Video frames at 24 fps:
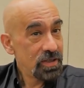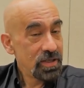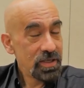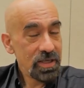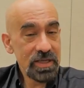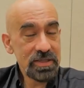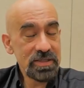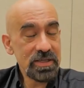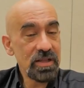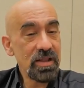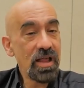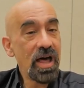
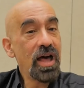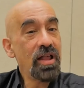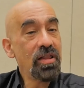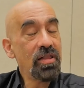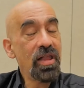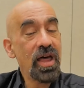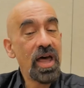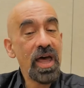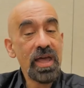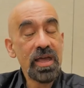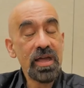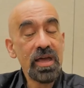It's a lot
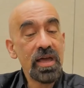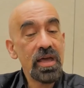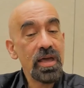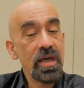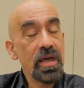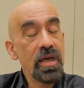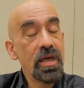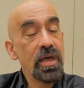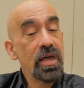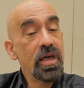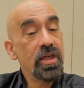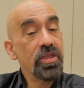like
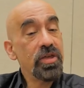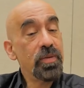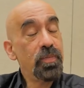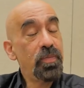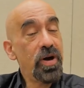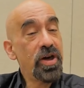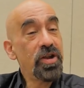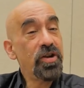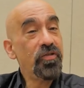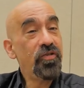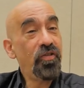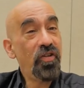the
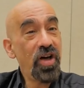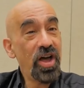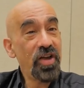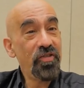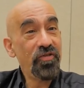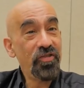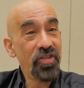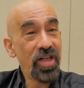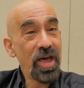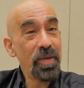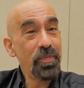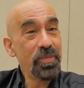butterfly
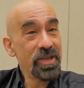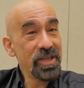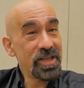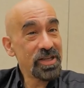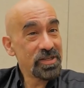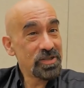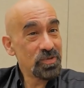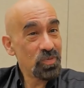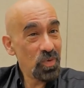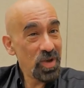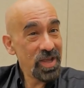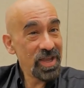flapping
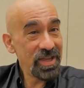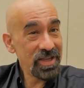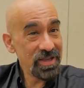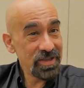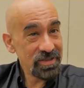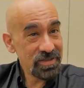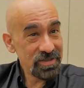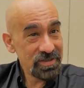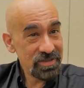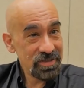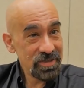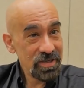its
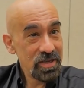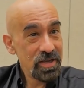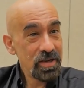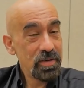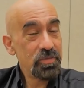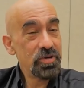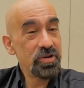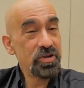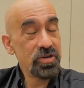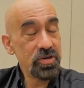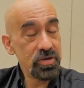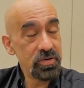wings,
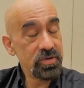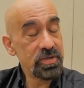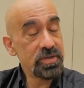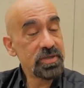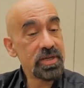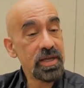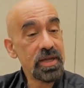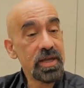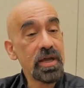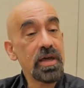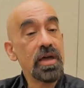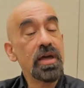
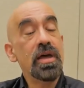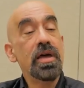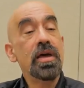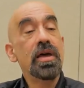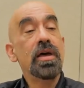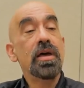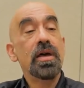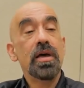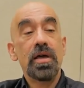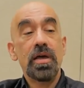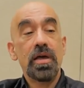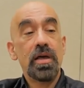producing
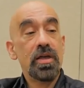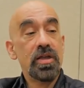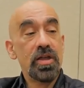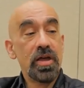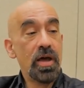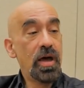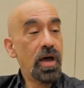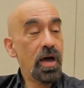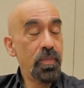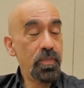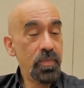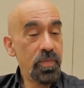
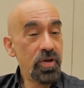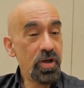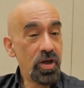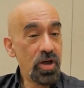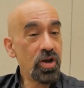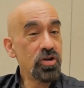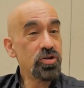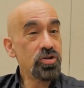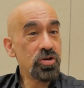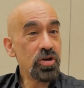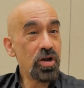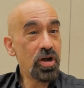
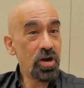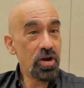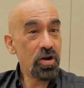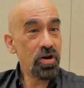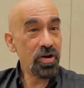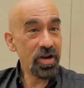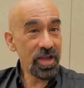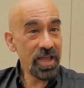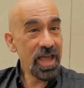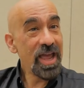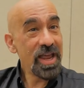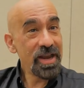a
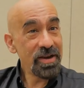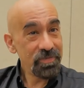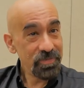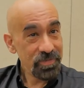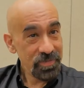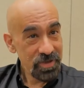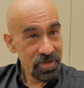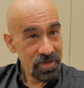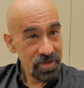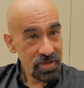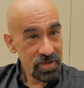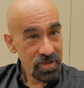hurricane.
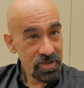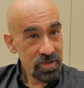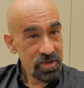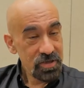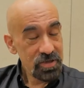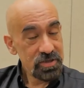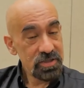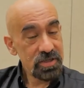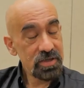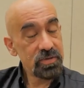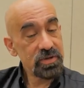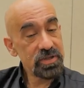
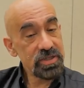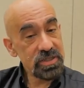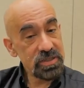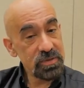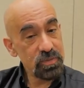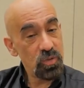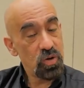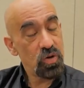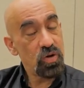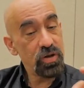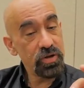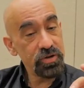So a
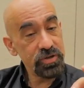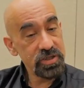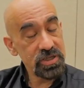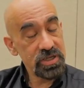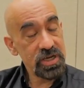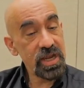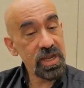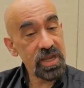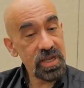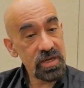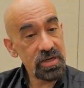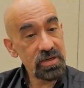small
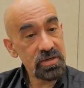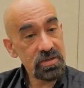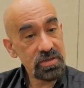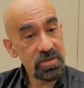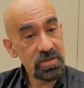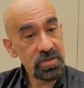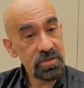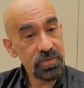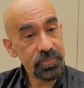change